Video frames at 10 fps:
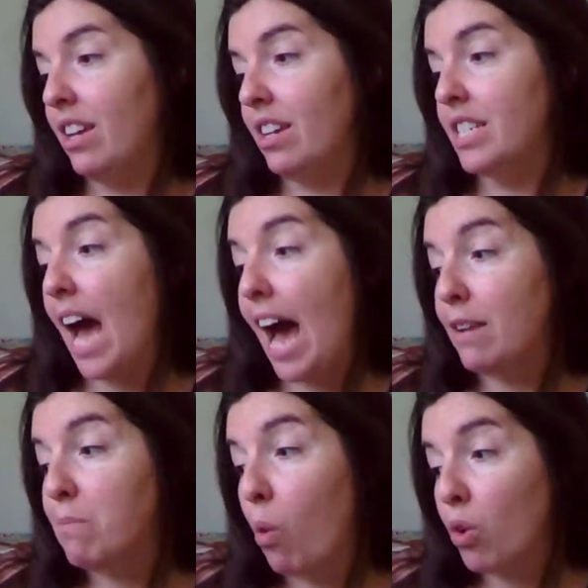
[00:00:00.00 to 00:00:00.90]
To
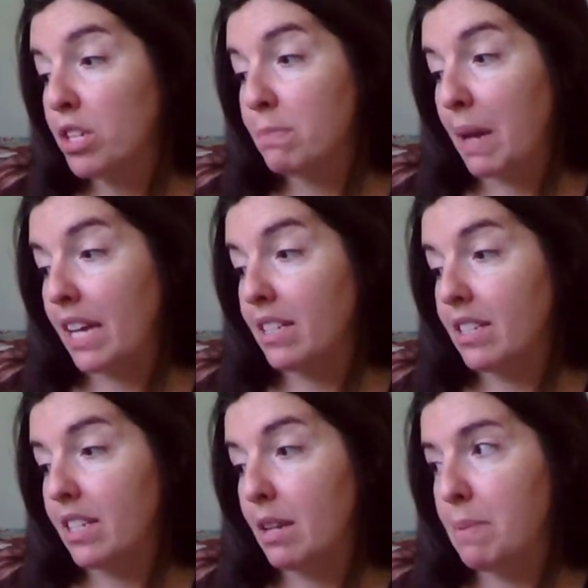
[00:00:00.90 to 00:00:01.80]
add more
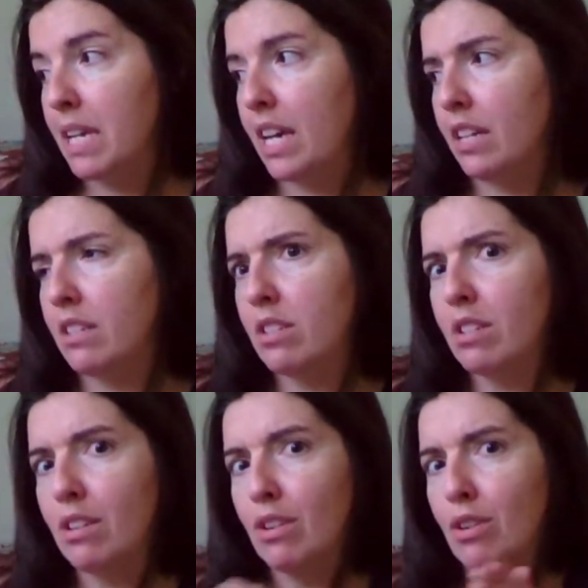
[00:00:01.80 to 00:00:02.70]
space, it
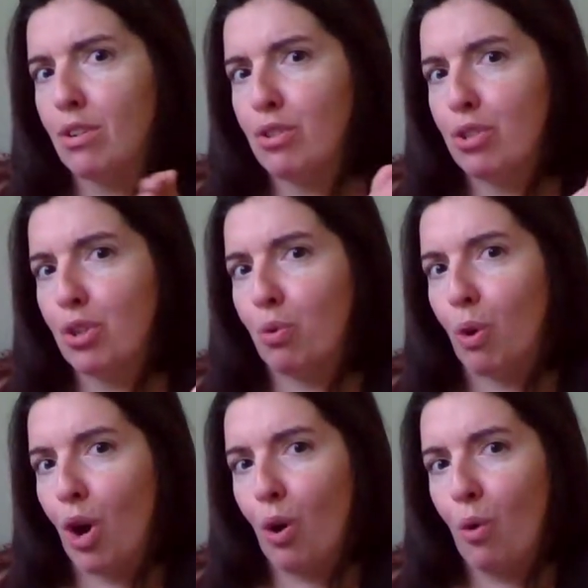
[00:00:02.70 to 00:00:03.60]
begins to
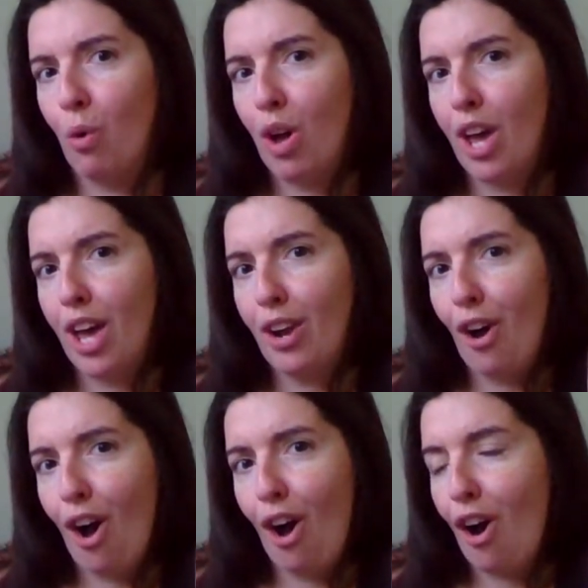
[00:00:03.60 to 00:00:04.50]
grow an
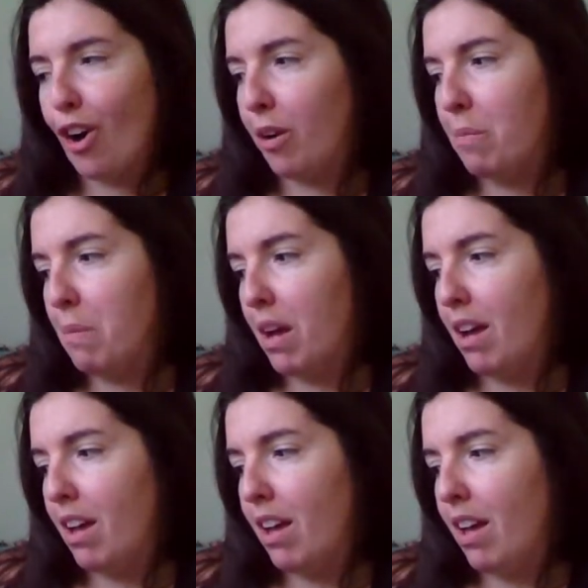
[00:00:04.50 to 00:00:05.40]
arm.
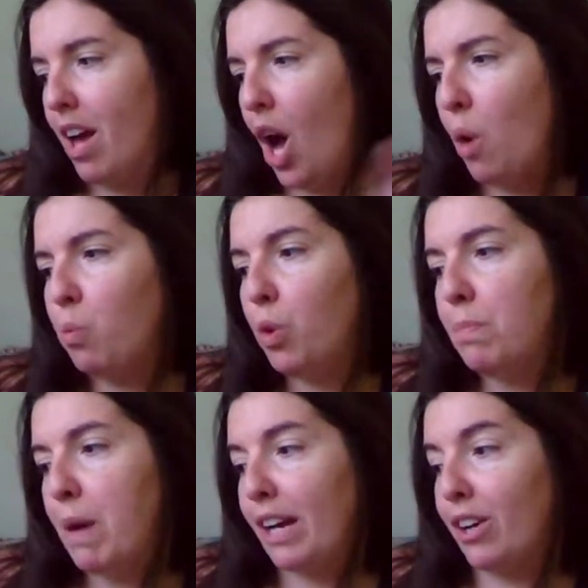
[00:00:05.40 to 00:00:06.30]
A
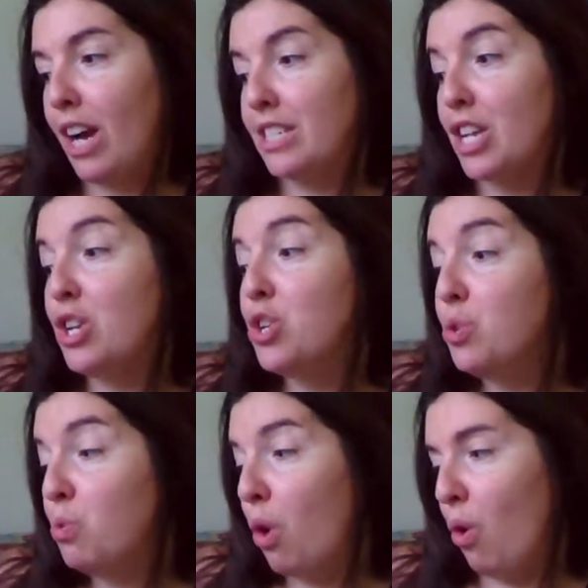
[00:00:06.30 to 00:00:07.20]
woodpecker has a
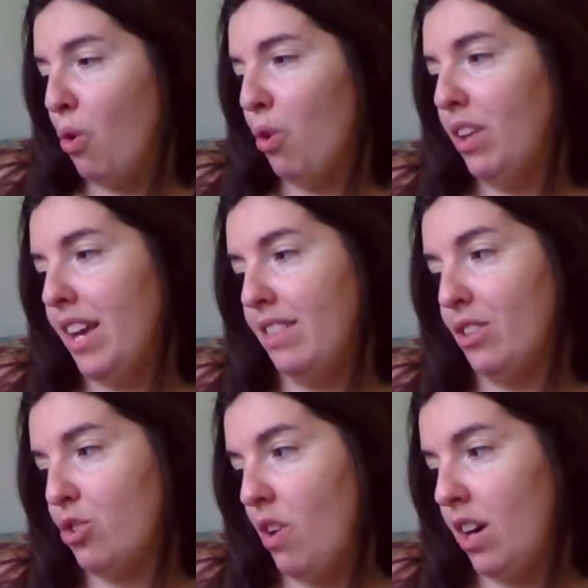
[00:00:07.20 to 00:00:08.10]
new hole in
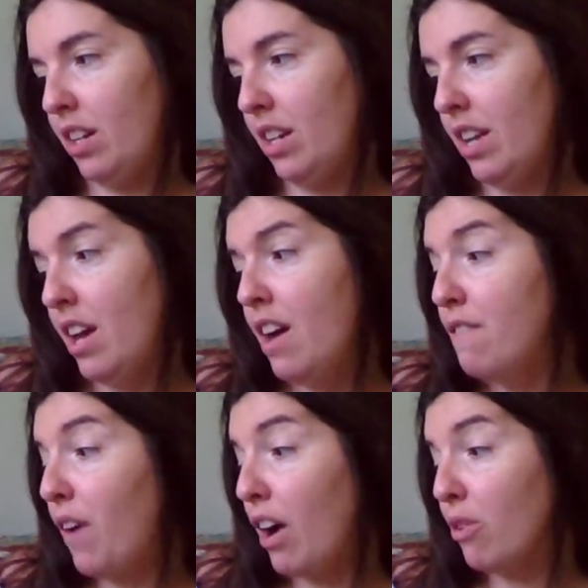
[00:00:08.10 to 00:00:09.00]
the trunk.
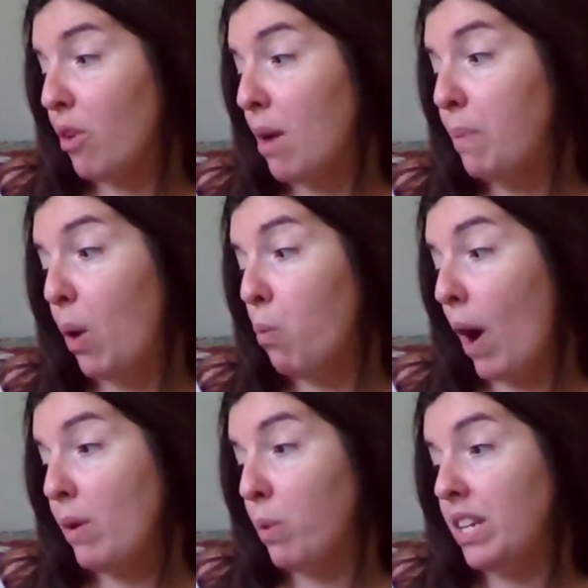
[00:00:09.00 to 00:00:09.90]
Farther up, a
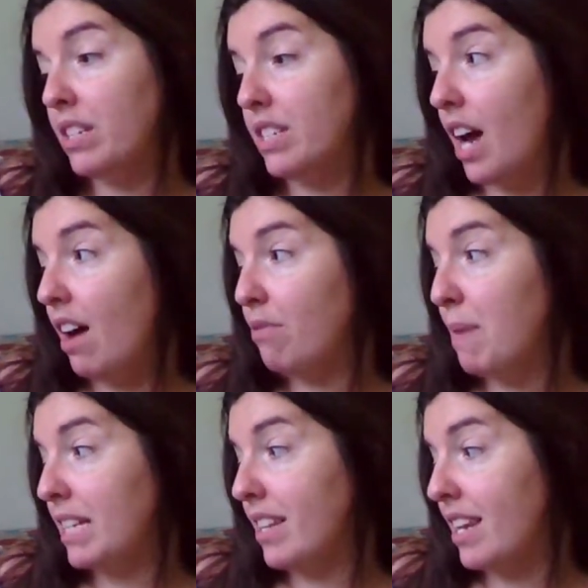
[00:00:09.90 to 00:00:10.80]
white-winged dove
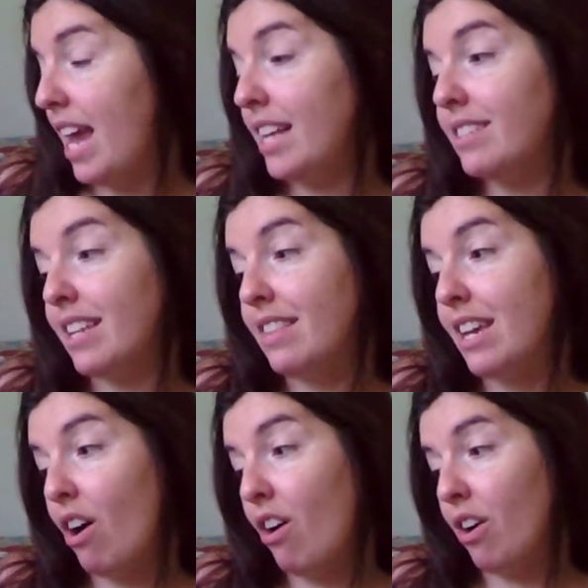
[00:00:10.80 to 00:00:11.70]
makes a nest in
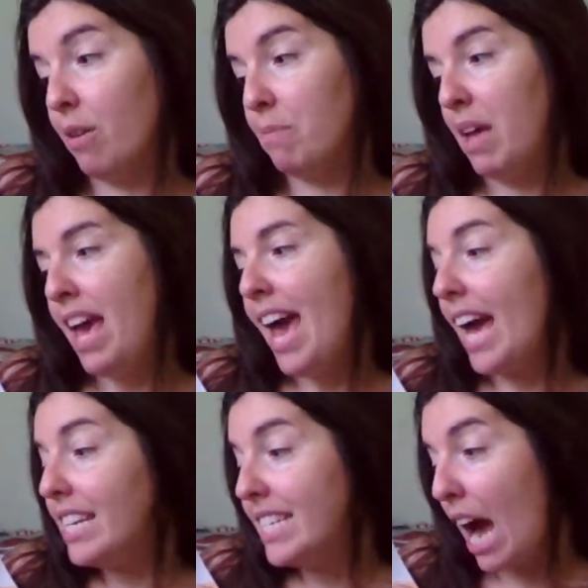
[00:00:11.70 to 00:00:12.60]
the arm.
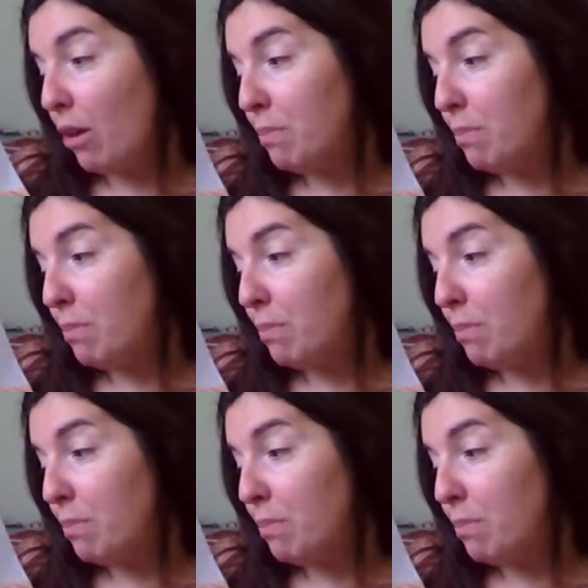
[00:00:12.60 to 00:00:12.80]
And down